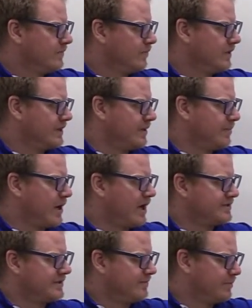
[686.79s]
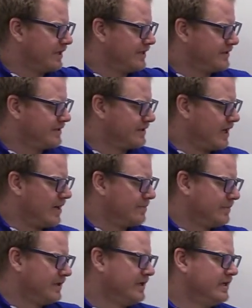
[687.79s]
with the positive plate at the
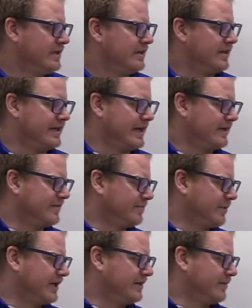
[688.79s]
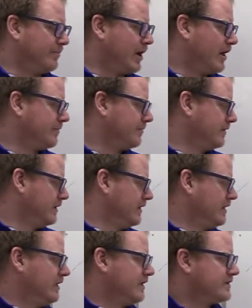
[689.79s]
top, the negative plate at the bottom.
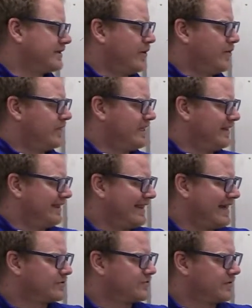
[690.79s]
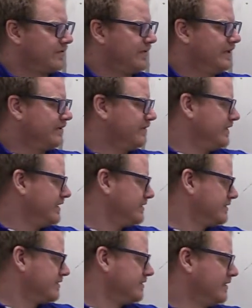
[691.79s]
So the electric field of
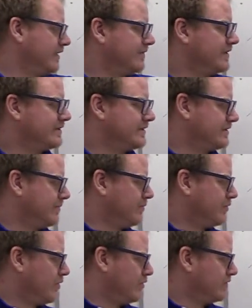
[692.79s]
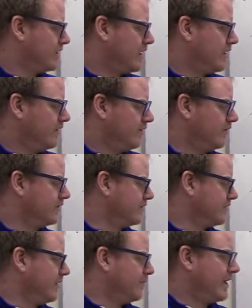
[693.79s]
this, if this is a proton, or
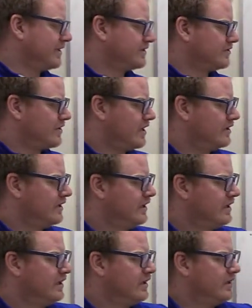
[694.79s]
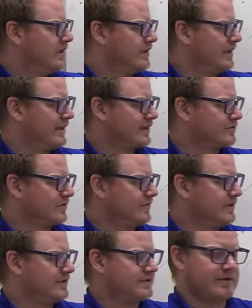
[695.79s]
sorry, a positron, the electric
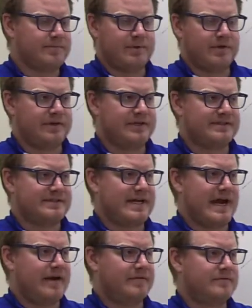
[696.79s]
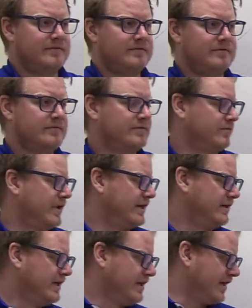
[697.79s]
field is going to pull this down,
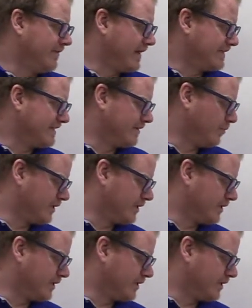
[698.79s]
right? If I said